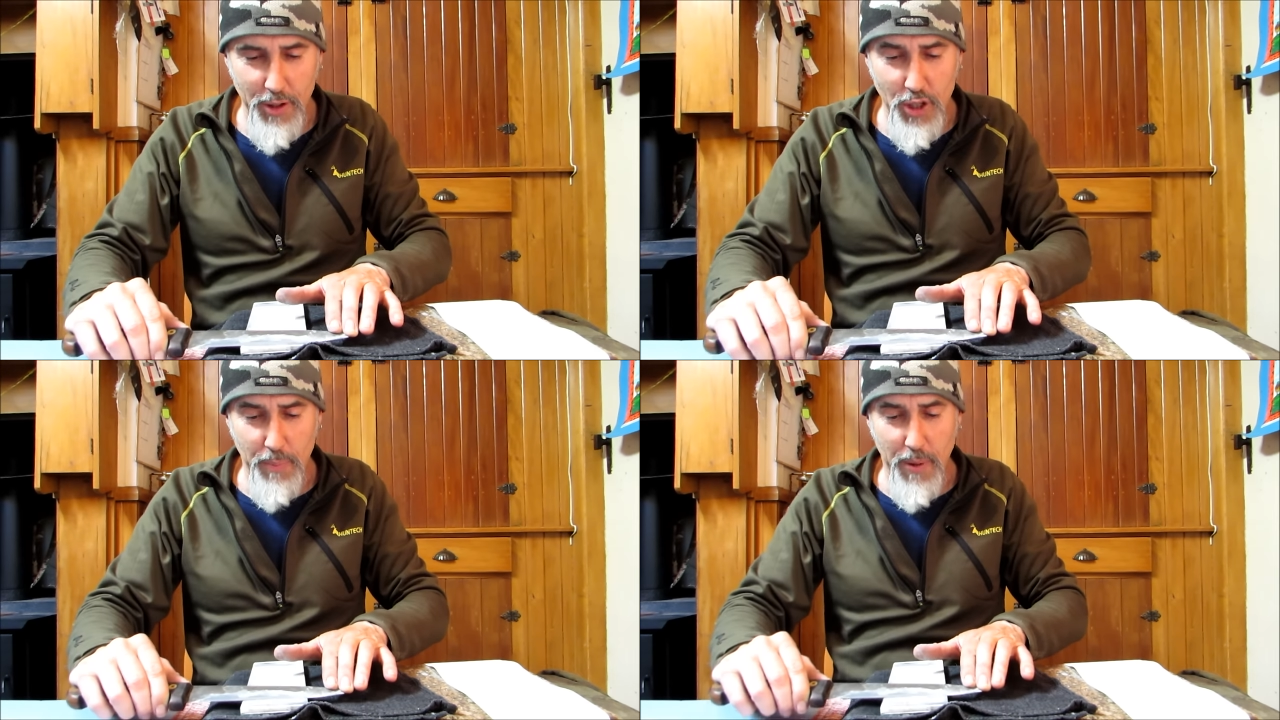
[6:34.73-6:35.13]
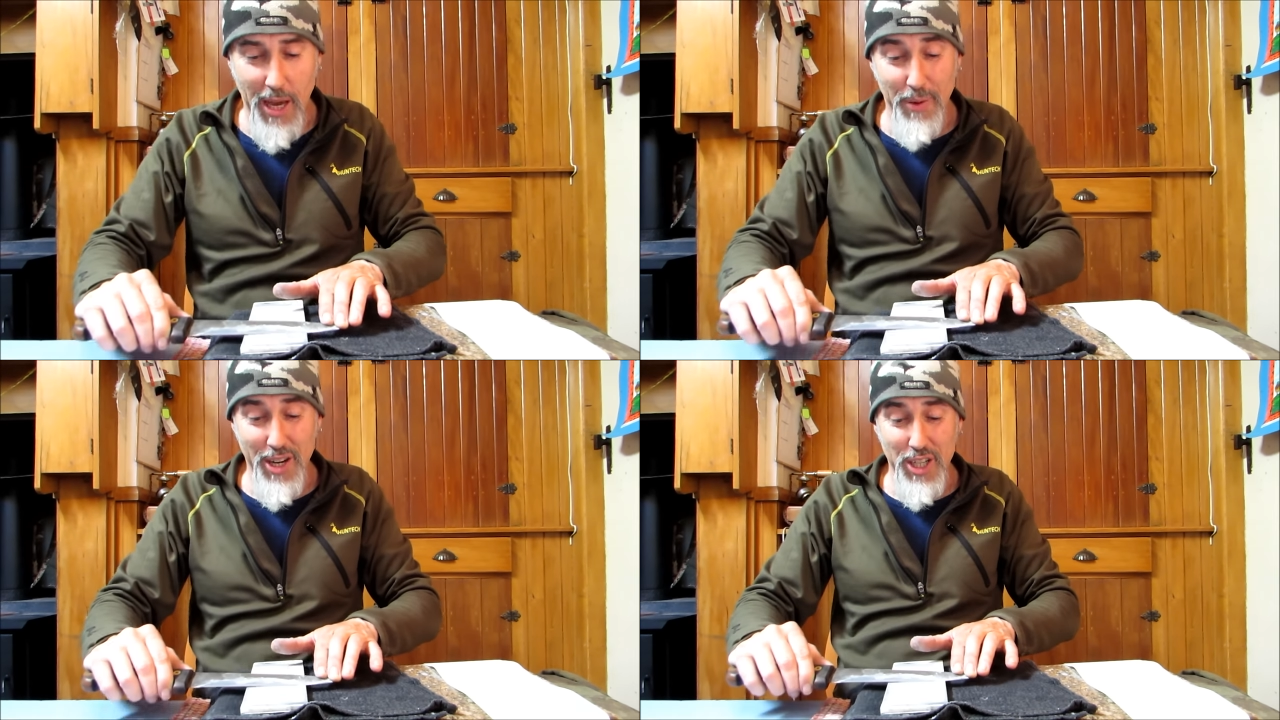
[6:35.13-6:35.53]
and this is the
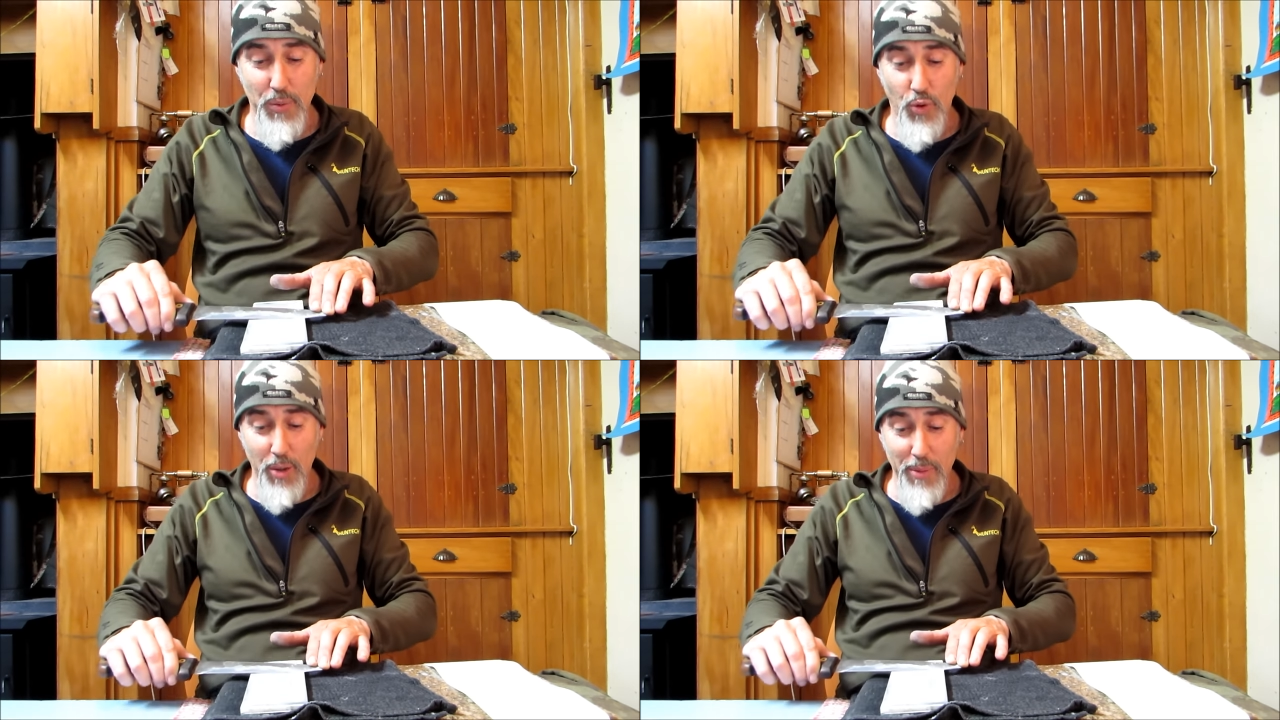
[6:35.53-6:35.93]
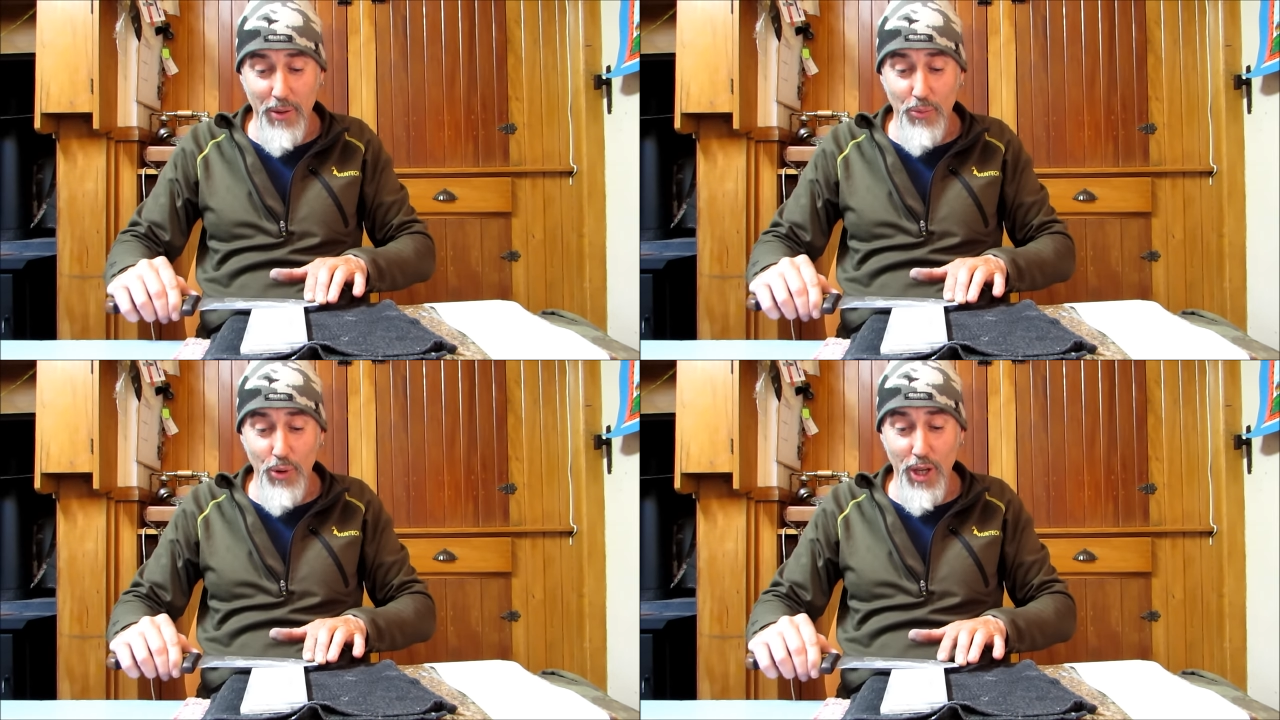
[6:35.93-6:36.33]
part we actually want to
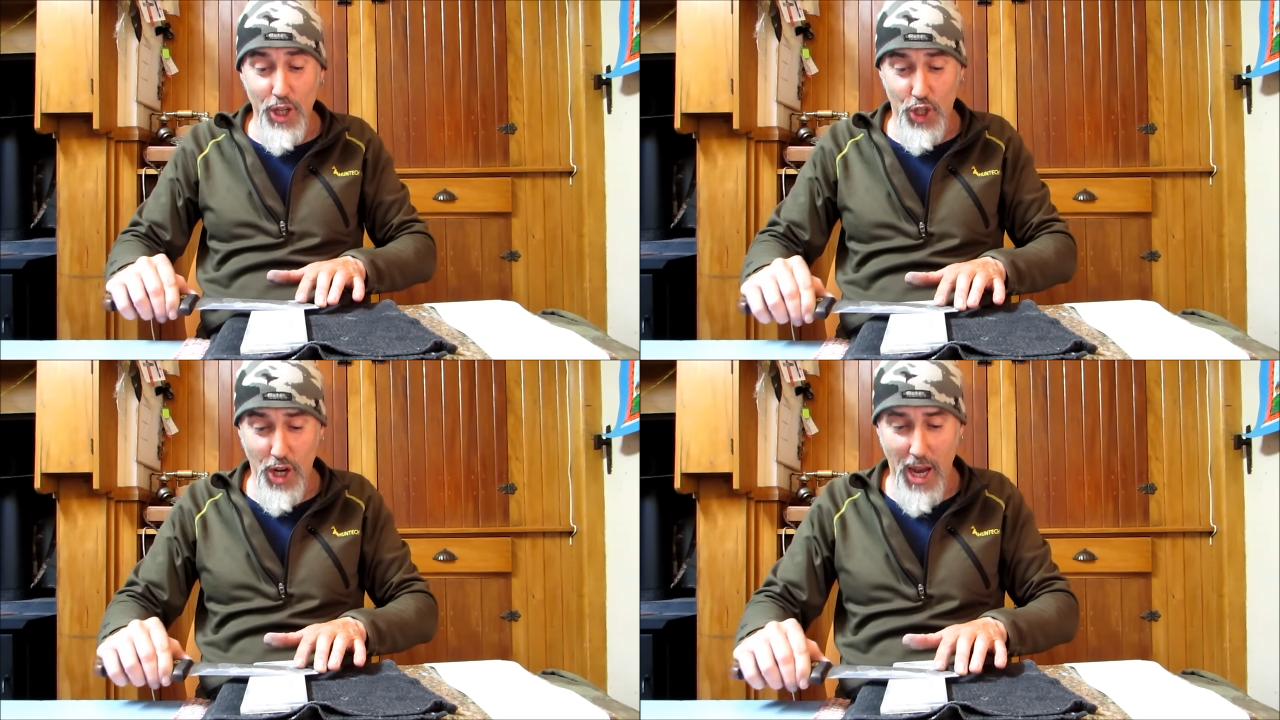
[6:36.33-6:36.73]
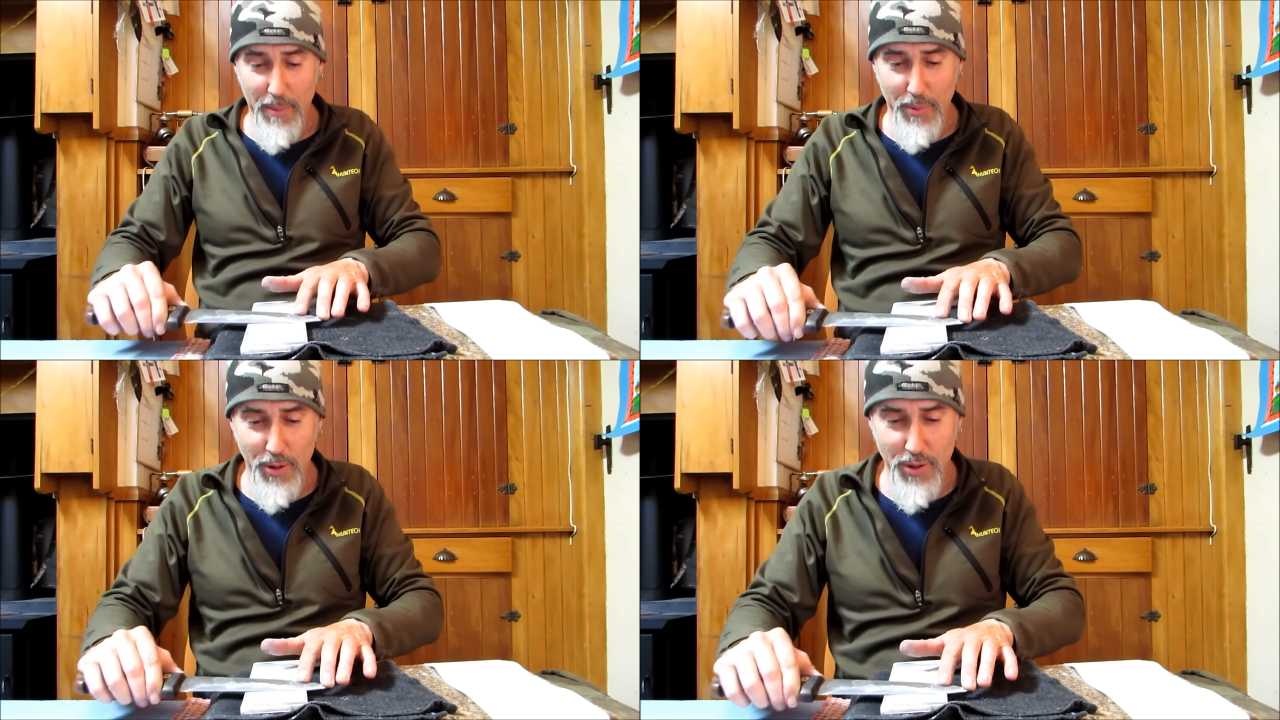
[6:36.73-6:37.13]
be really
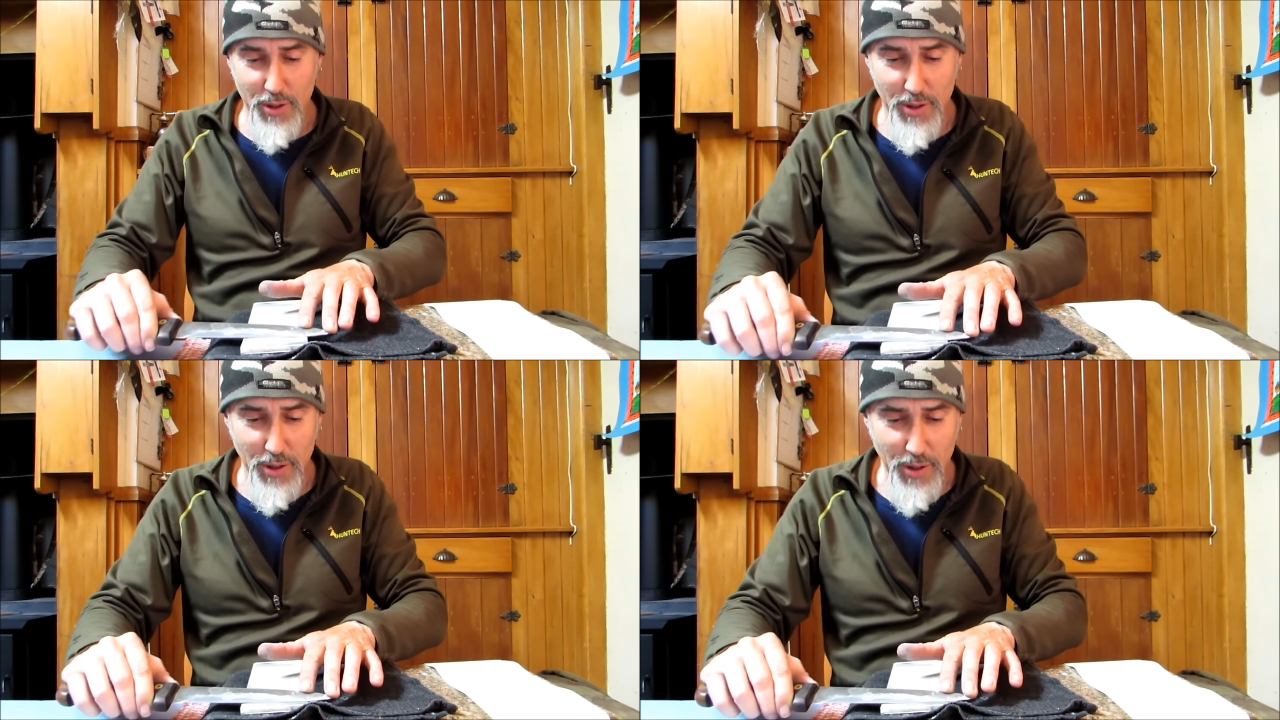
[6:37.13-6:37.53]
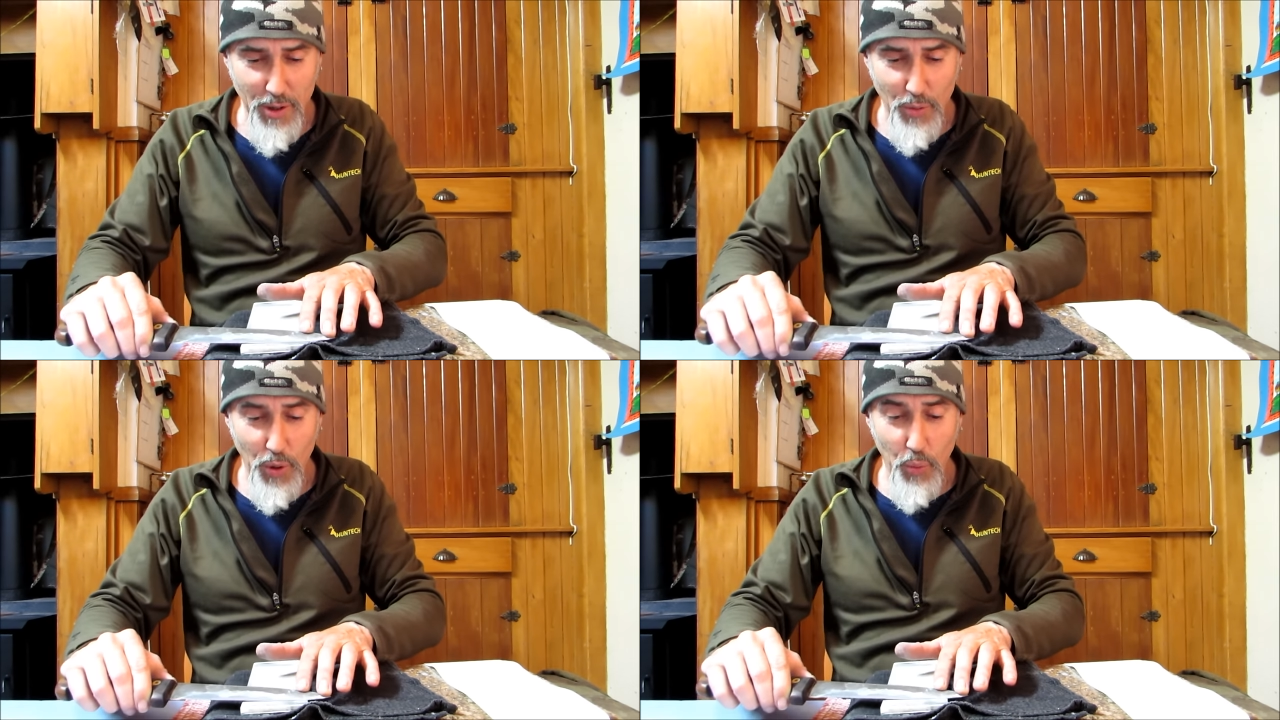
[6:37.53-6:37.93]
sharp, because
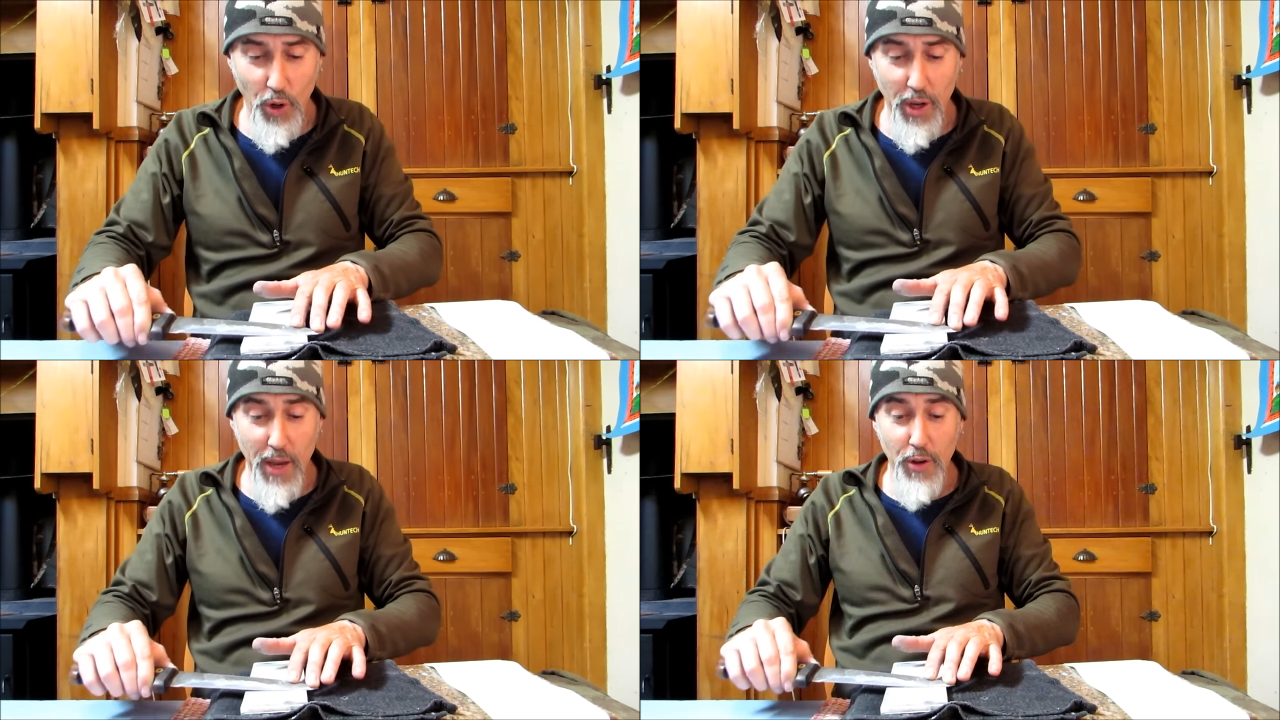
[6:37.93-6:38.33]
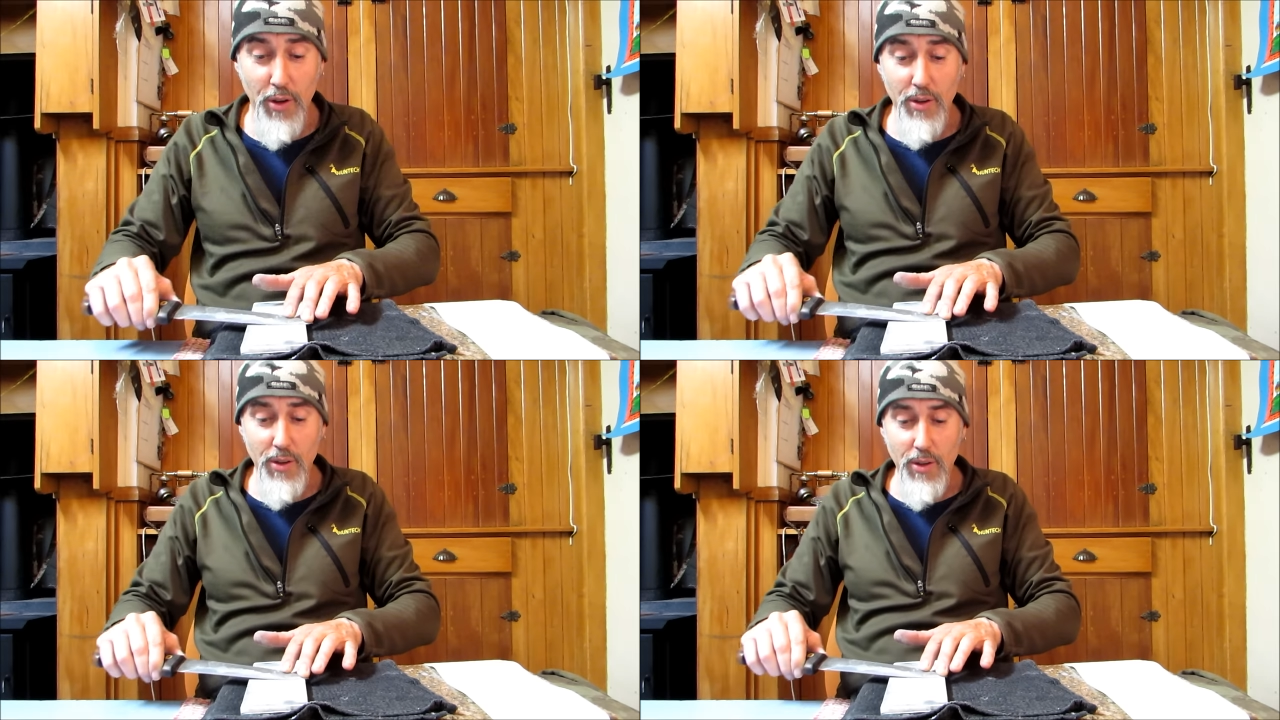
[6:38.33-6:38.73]
we want to have an